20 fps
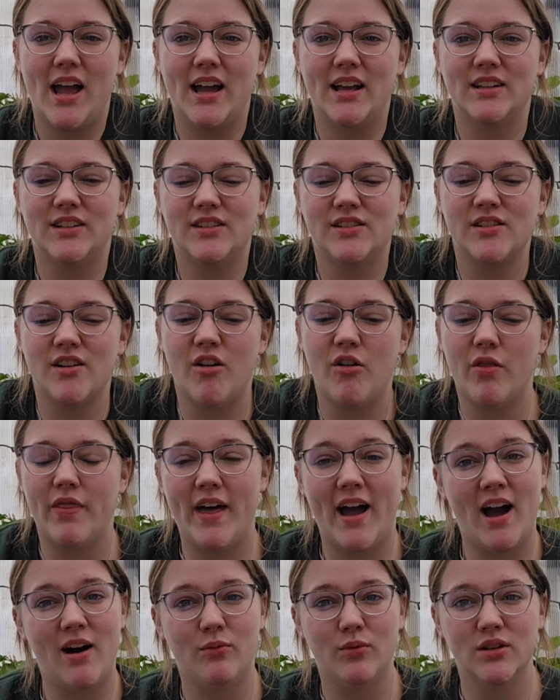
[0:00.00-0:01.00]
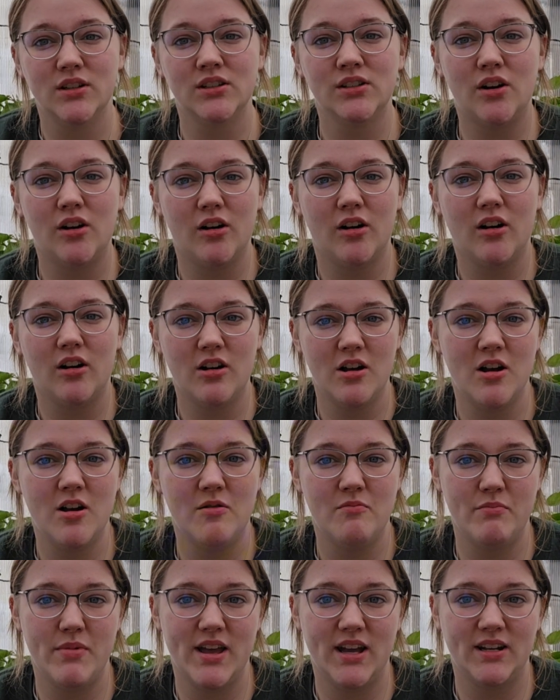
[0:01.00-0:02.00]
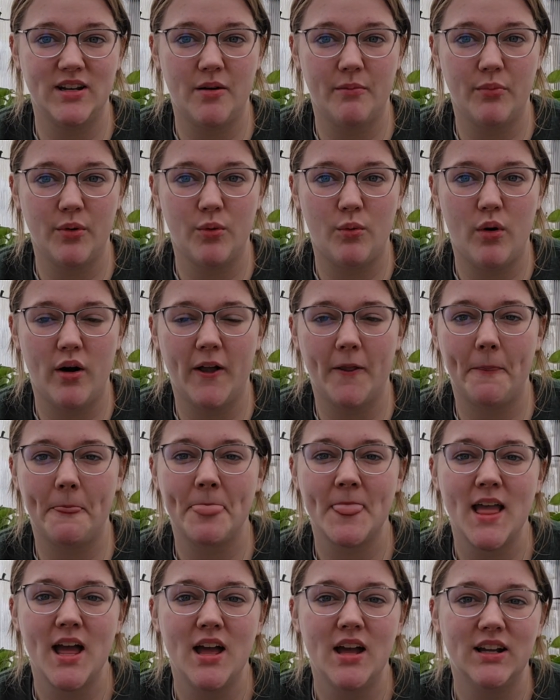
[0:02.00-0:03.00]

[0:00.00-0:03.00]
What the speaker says: And so that was our big number 1.